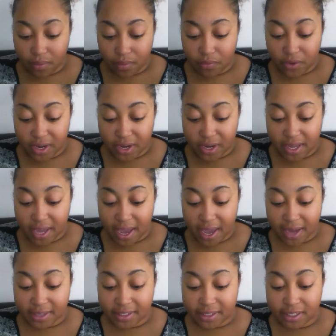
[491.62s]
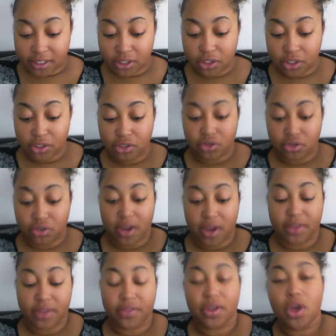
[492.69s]
regained his
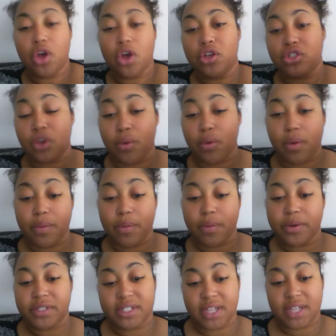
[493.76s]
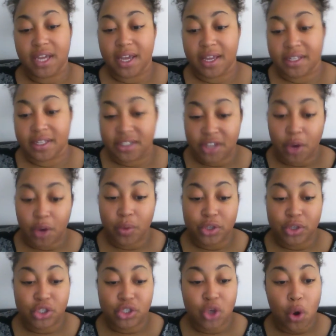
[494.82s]
strength. So what we're seeing is there
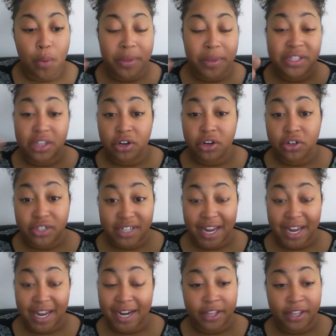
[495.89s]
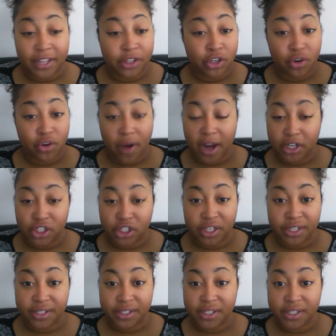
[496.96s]
was no misunderstanding in the
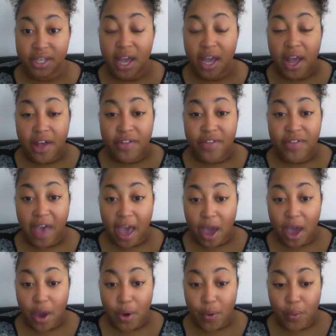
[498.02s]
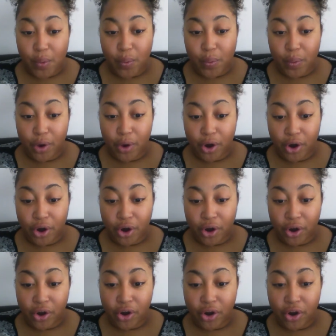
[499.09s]
directions that
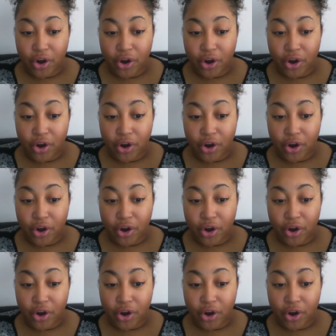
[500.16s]
were